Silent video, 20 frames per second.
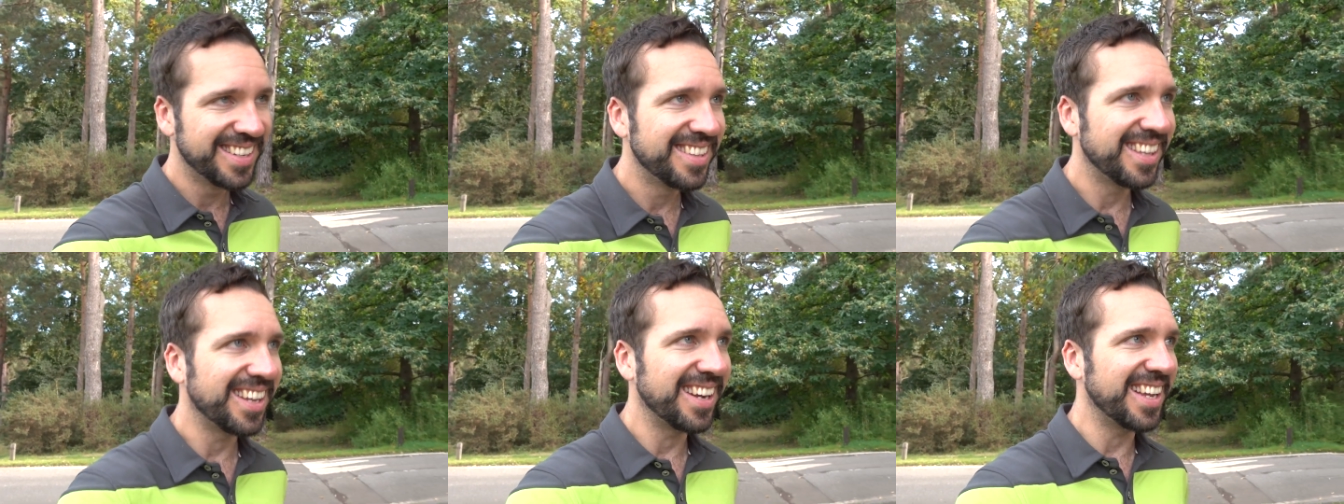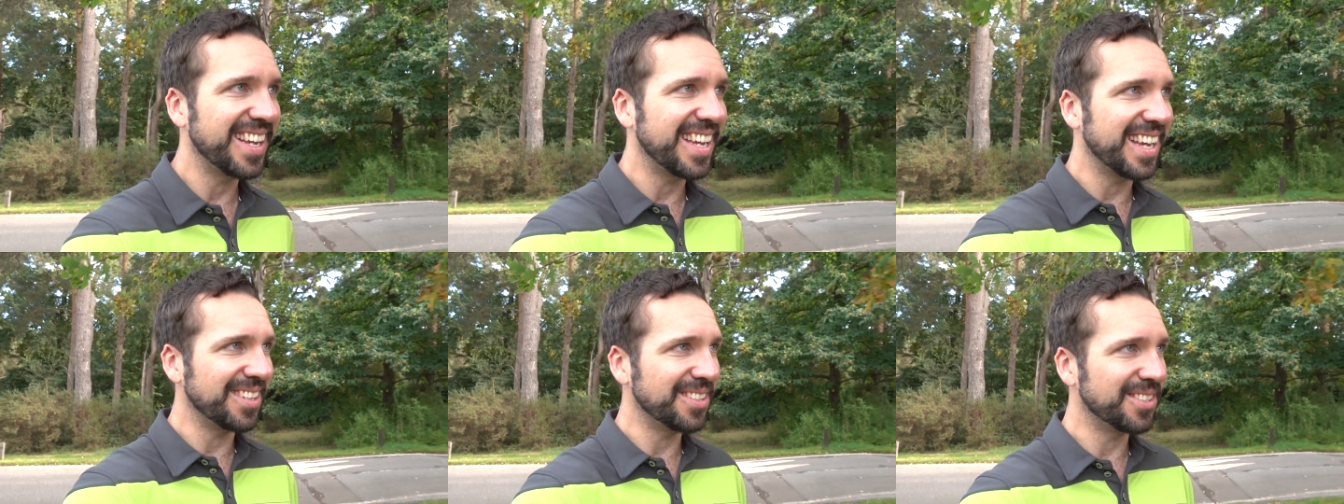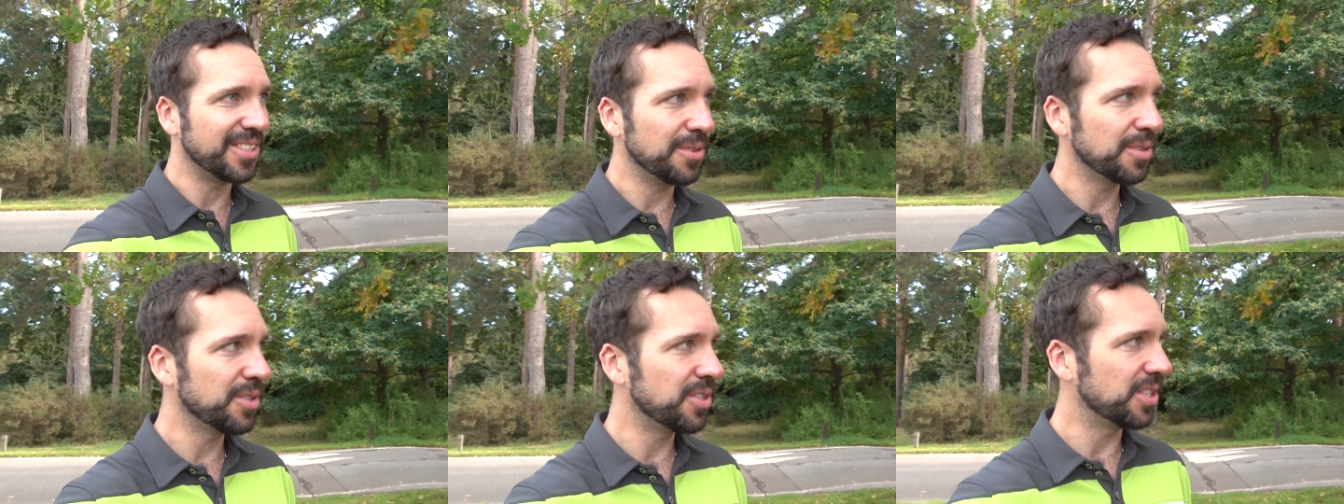that I get
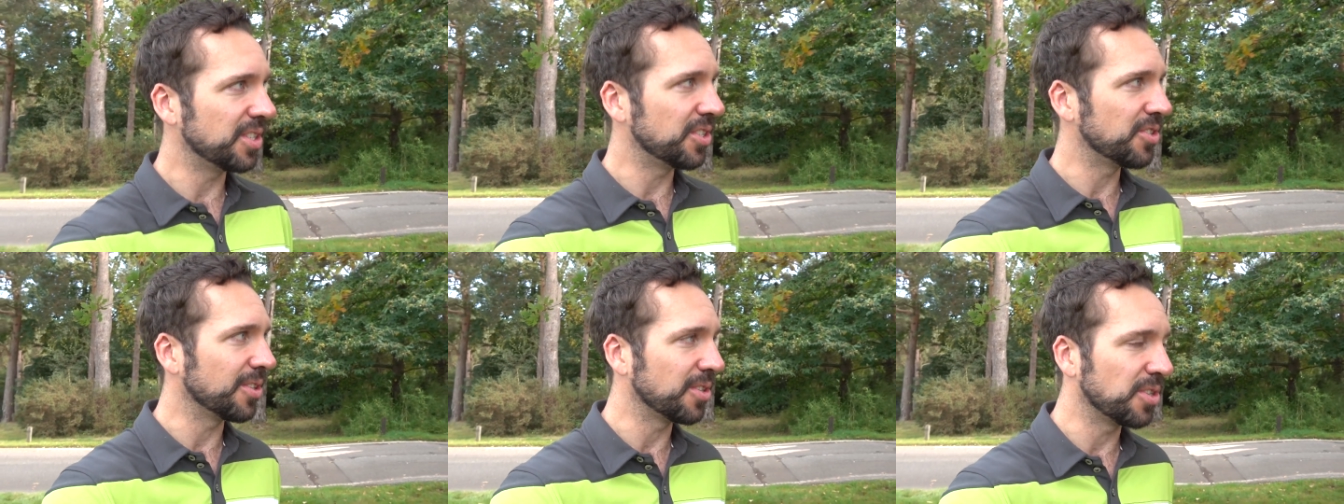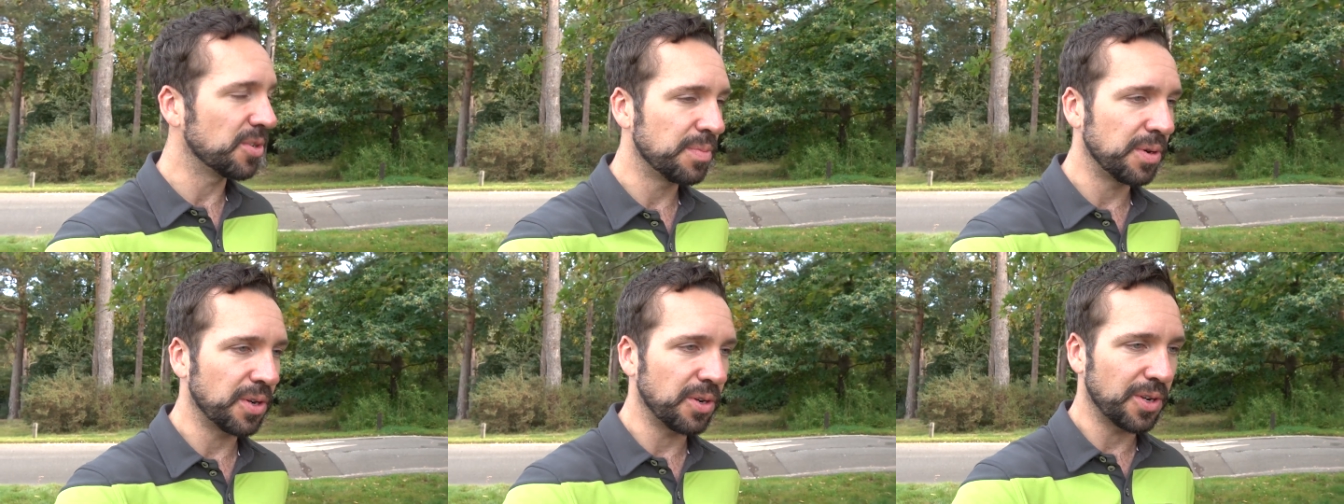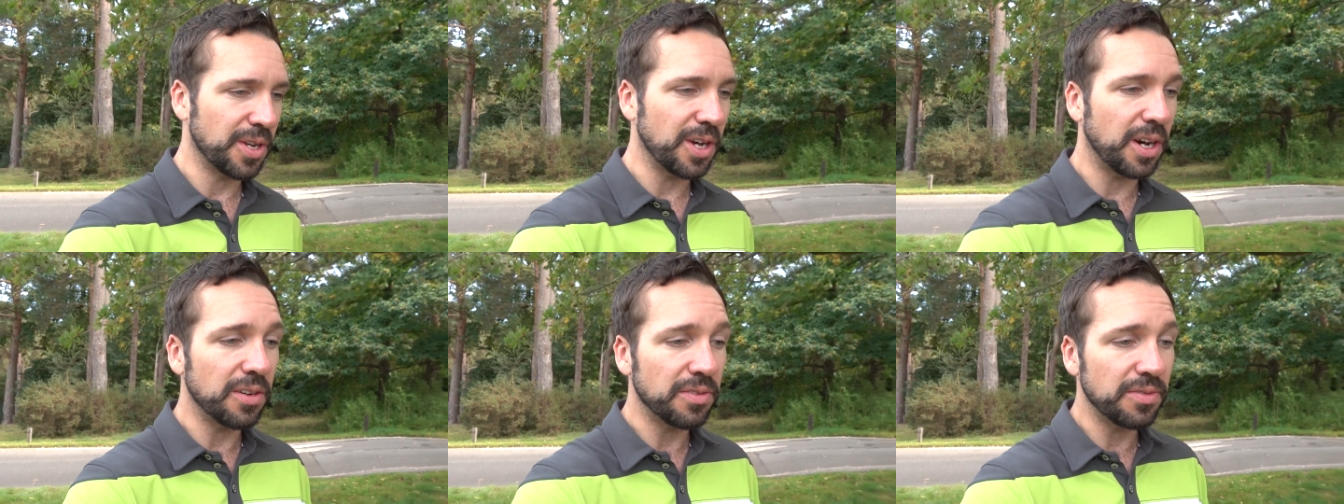to stock up on
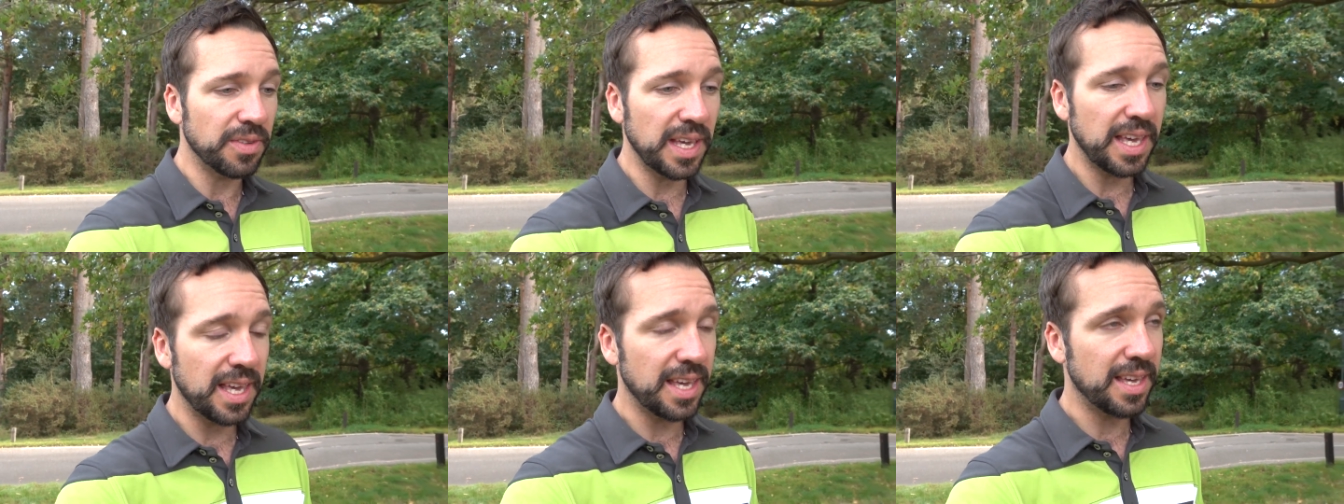coffee.